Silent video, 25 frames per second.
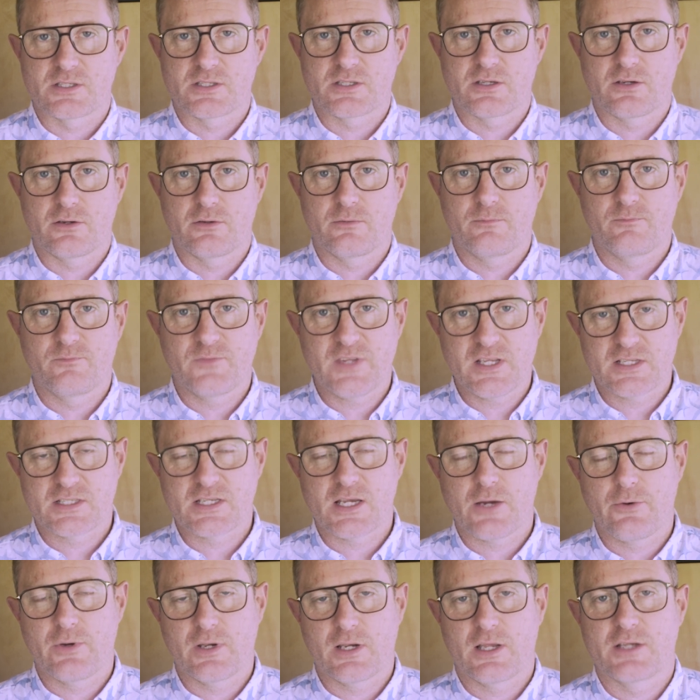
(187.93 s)
So that's
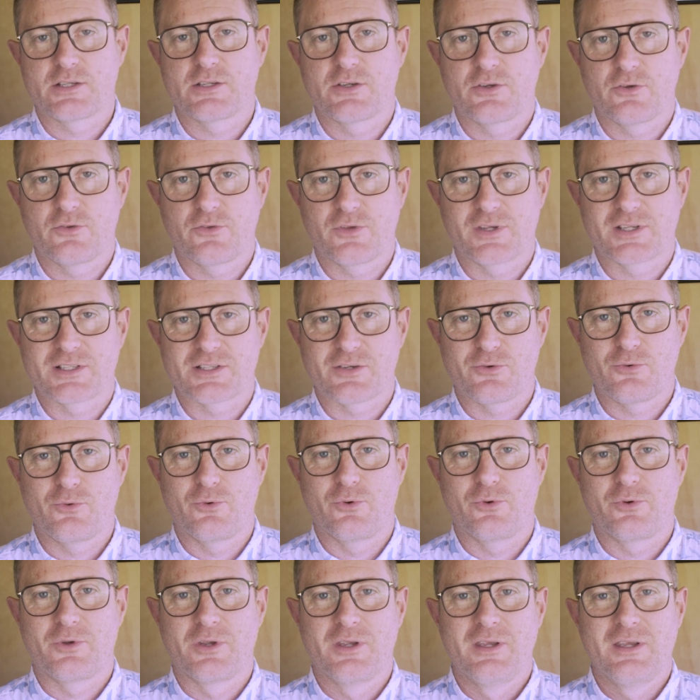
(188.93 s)
how we like to do things at
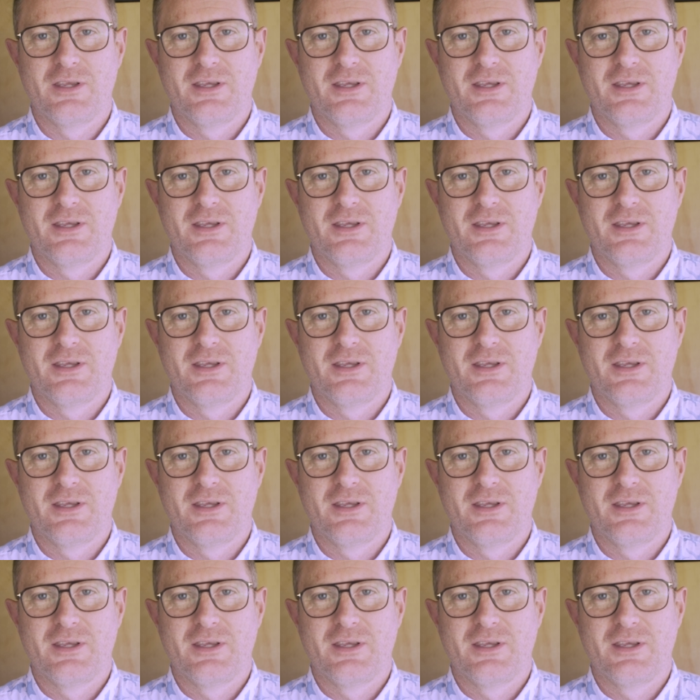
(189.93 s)
Haunt.